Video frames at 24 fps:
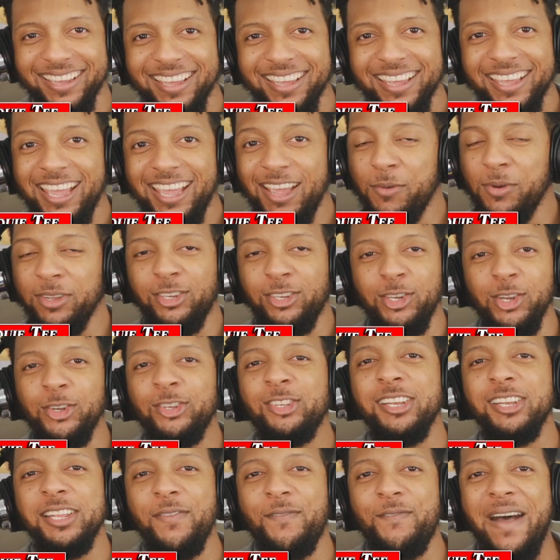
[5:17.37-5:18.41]
It was
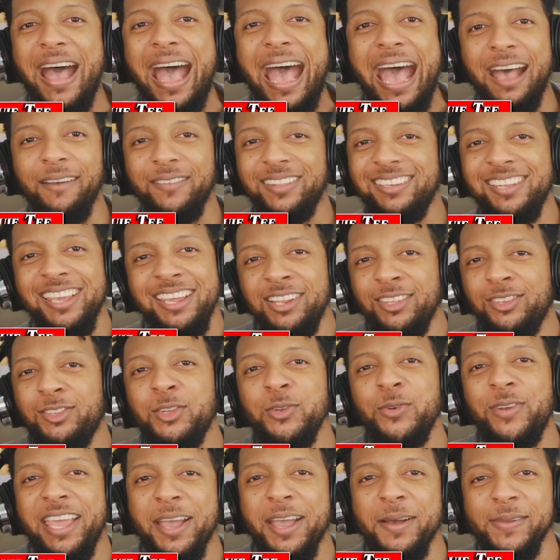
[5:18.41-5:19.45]
usually 5. 10 is
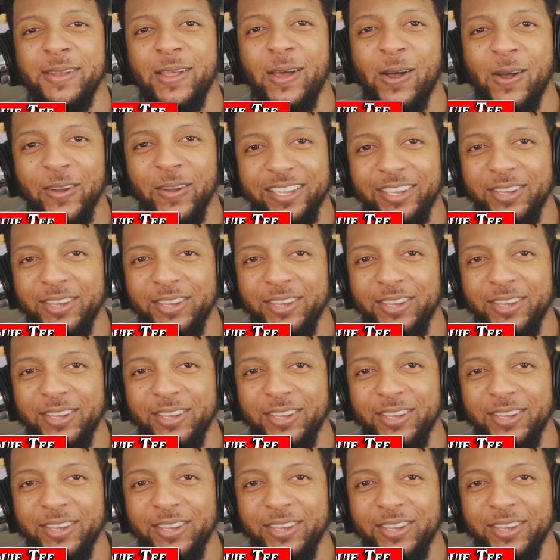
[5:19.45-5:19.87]
too damn long.